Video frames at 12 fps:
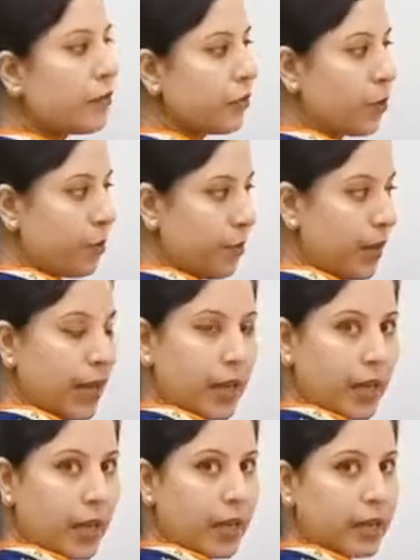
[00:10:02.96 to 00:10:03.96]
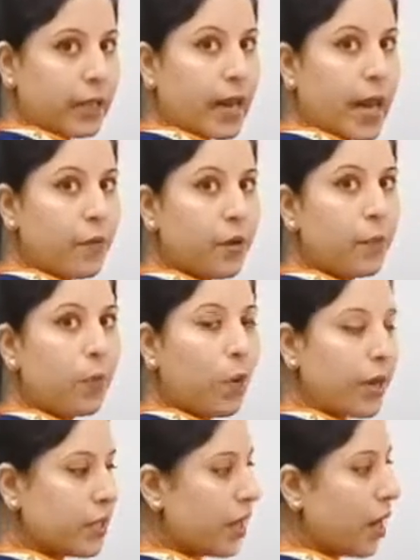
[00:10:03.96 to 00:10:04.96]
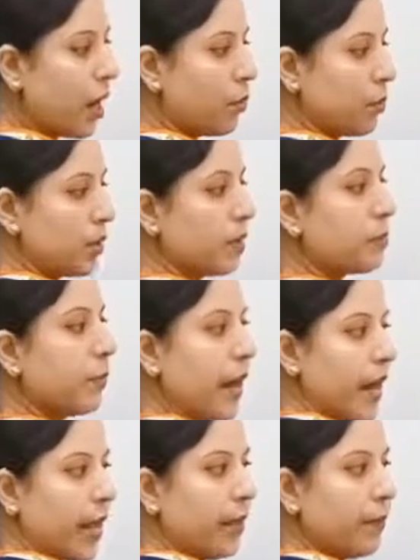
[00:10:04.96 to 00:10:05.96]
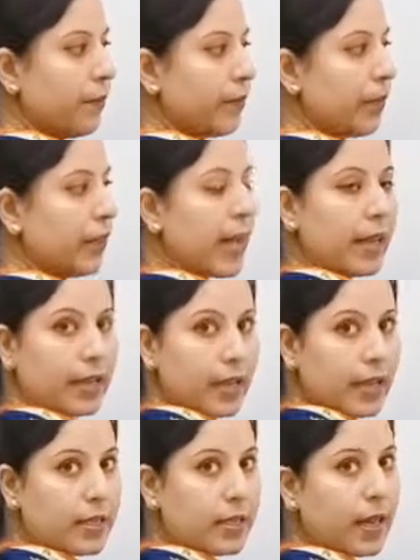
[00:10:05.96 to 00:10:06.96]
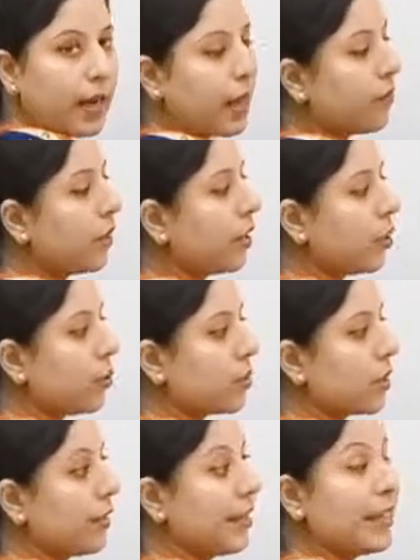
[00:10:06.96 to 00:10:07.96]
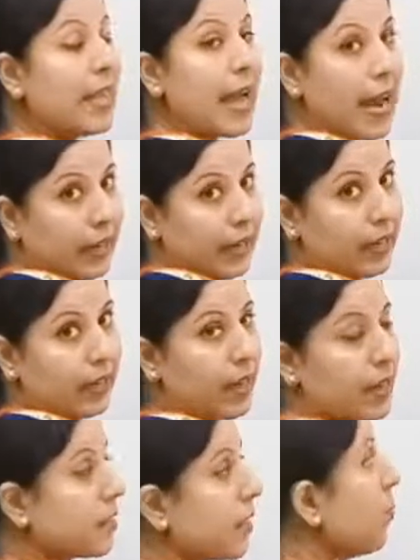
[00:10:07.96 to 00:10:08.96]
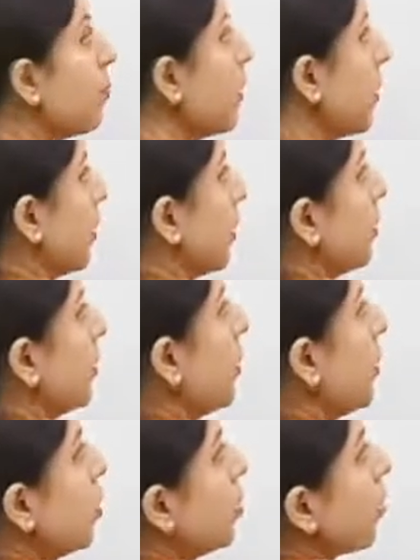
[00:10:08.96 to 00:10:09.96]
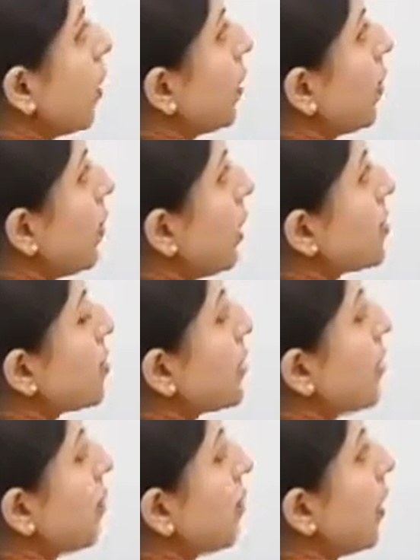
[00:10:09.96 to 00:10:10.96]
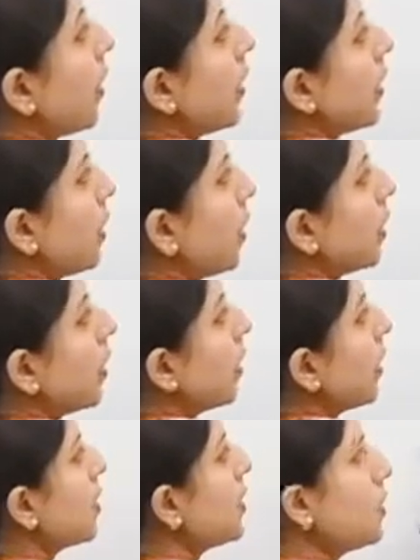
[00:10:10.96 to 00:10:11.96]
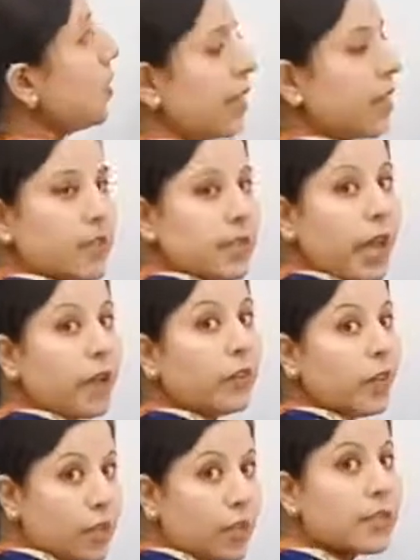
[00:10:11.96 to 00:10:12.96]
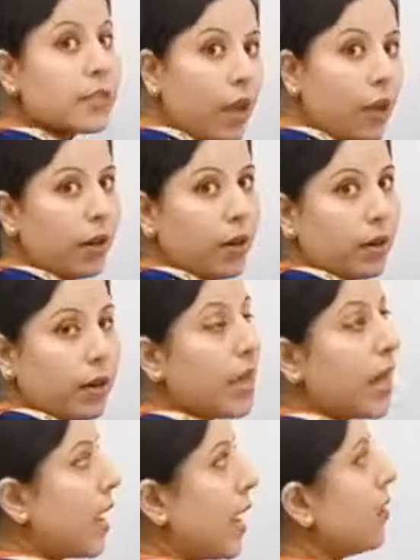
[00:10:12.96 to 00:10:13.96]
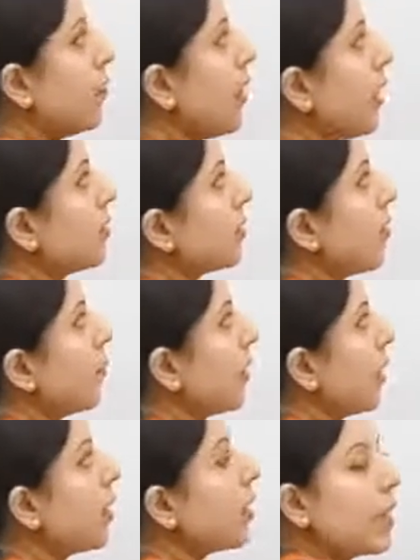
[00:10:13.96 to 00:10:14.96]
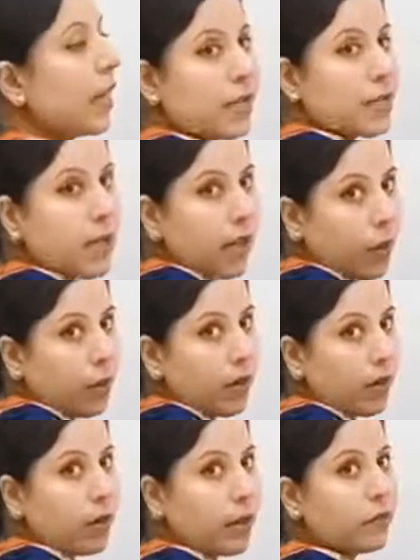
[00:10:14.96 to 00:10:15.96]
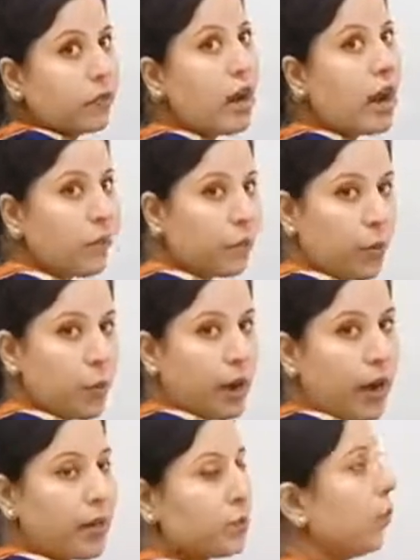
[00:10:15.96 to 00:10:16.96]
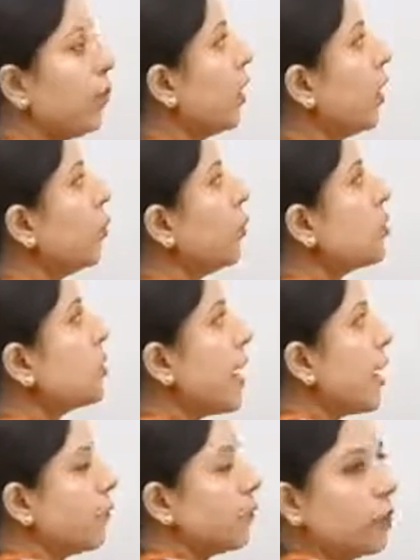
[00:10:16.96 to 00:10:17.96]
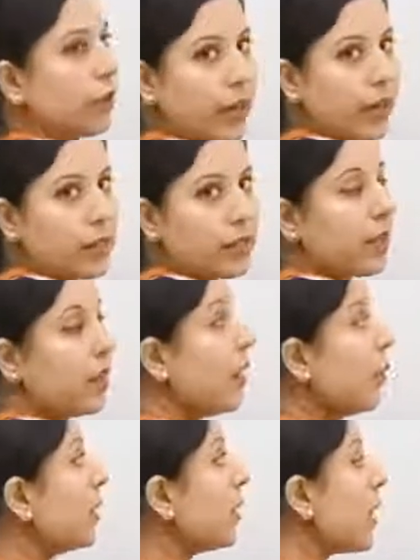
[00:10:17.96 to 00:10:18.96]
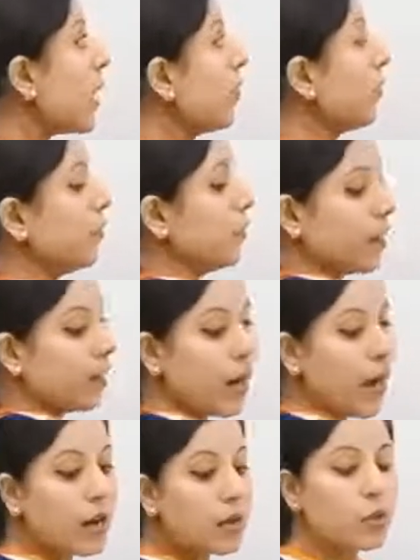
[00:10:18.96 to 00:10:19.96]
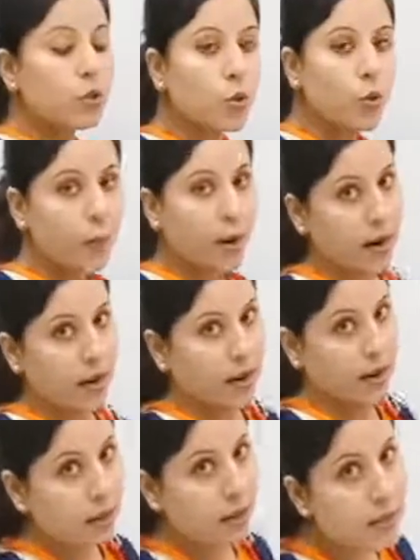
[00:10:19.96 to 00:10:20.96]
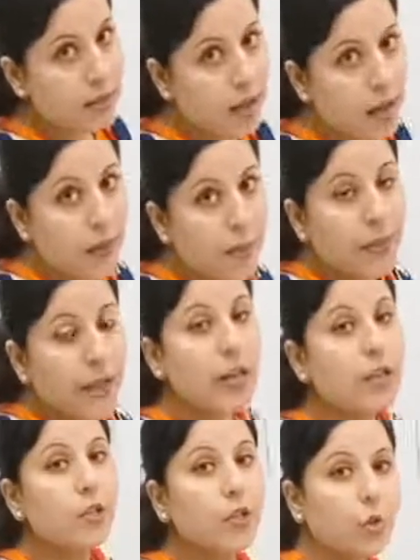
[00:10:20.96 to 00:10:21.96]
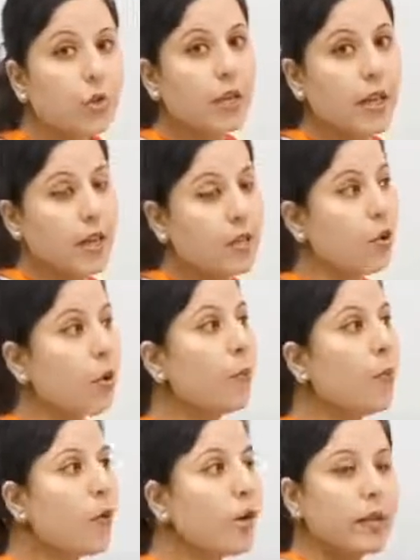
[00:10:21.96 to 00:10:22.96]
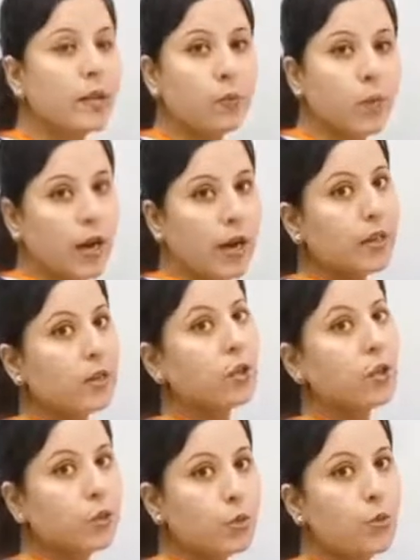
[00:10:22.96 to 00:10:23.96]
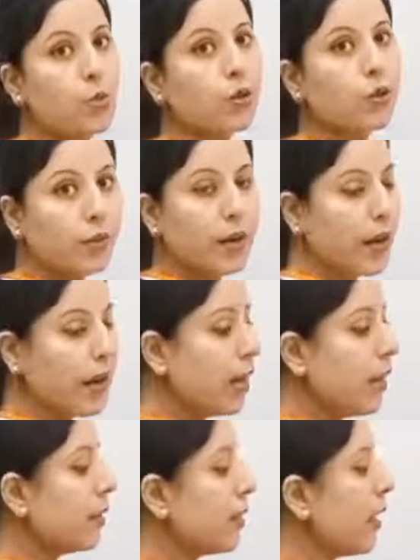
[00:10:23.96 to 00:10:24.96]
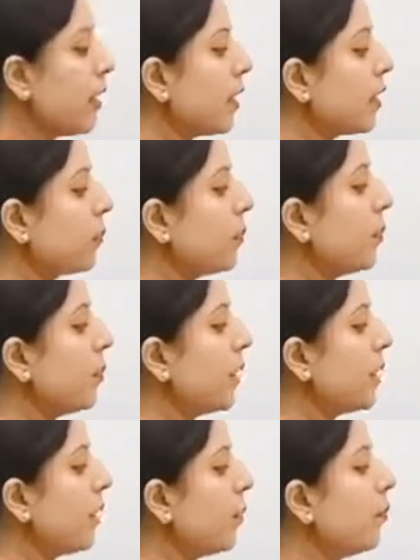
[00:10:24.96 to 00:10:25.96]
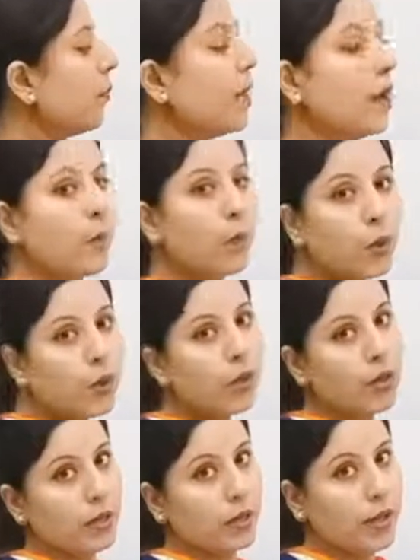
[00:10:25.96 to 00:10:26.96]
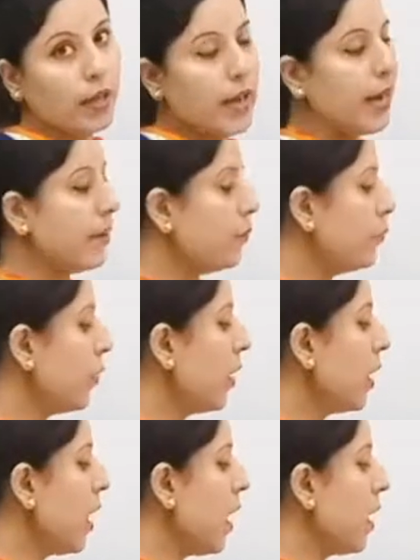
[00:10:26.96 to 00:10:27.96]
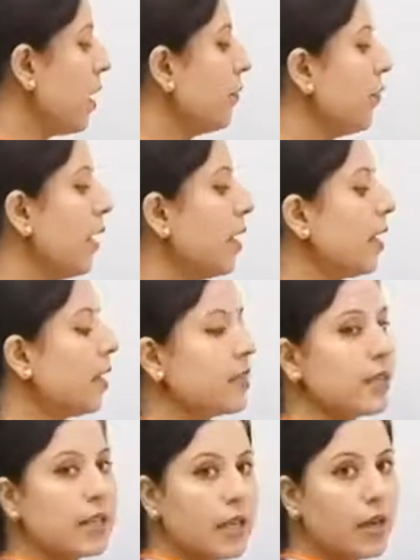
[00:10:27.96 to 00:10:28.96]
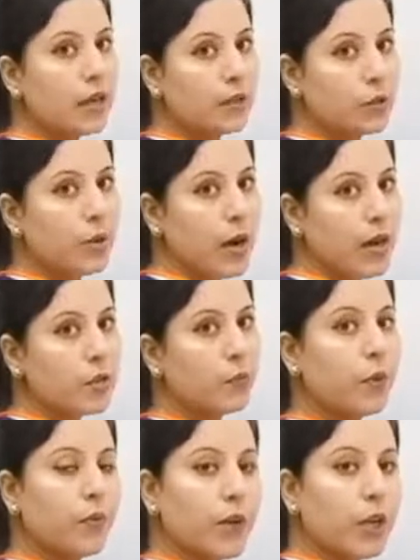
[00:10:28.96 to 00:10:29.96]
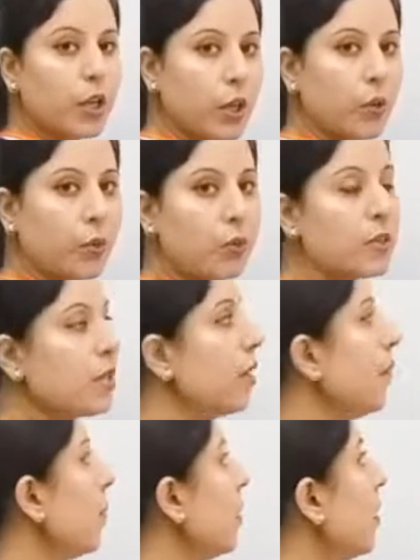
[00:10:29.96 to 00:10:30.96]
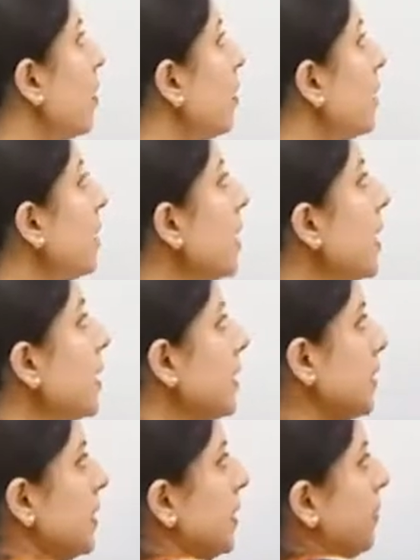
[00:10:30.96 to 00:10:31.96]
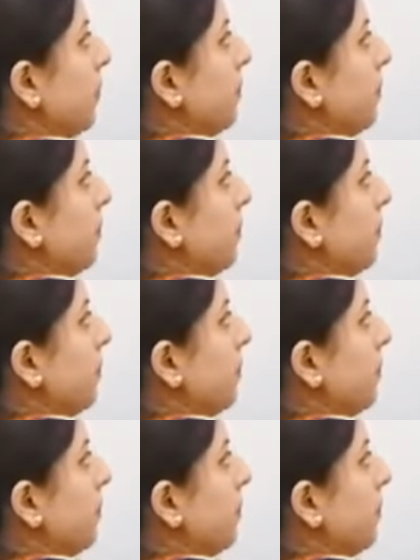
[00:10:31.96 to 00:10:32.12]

from me, then I will pointing out it by like this and I will use it. That is a marker. So it means something near is this if it is singular, and when something in a singular far from us, we will use that for it. But if there are two markers and two things or more than one or two or three, then it will become plural, and we are, when it is near to us, we will use these